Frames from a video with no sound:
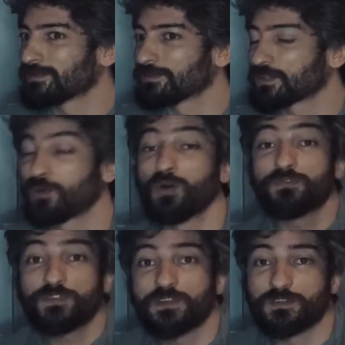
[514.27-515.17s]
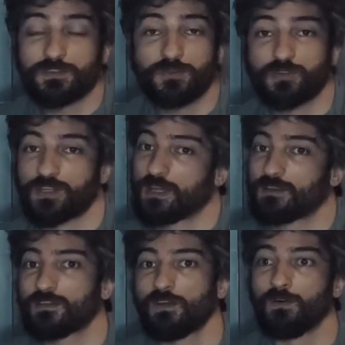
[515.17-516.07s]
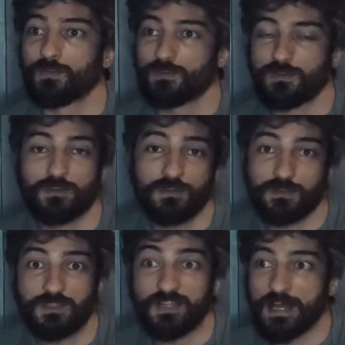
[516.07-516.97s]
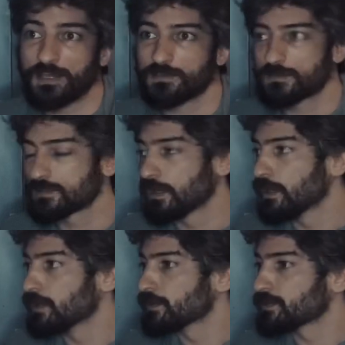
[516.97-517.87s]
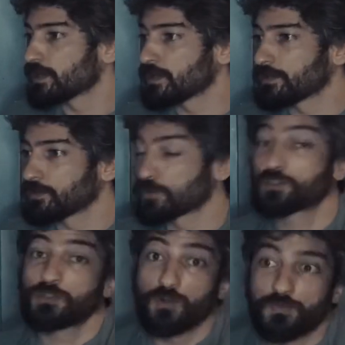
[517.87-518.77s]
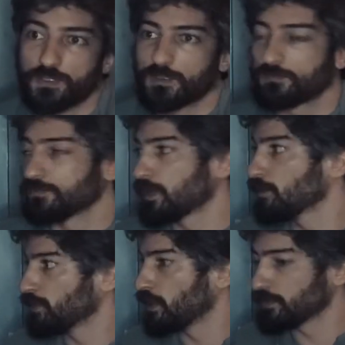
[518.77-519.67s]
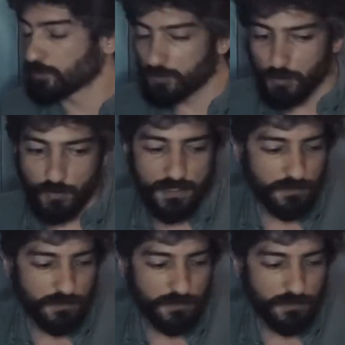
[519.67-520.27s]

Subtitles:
the confidence you create on clients, your show reel, blah blah, your